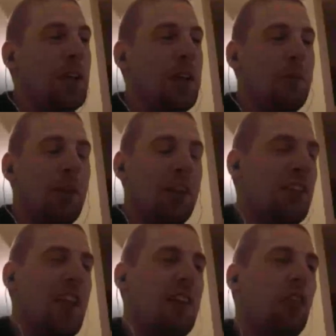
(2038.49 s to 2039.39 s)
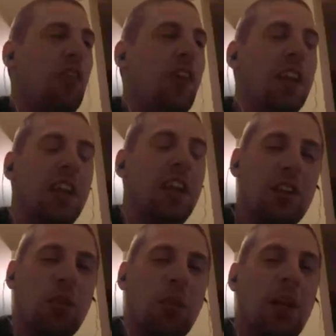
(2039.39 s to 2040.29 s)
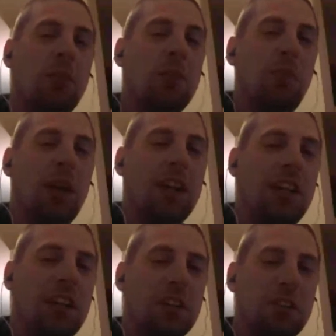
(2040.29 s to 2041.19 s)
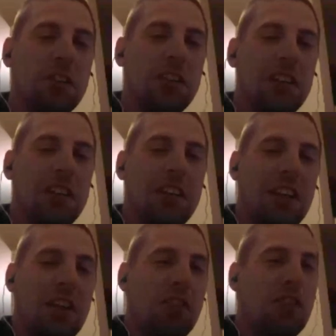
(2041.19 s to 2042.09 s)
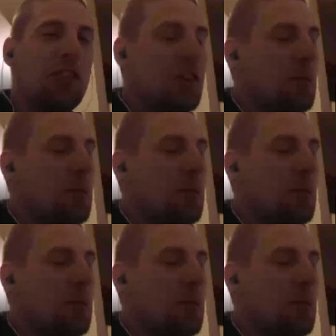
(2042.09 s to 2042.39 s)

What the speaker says: but I just have a feeling is the Rams and Buccaneers. For some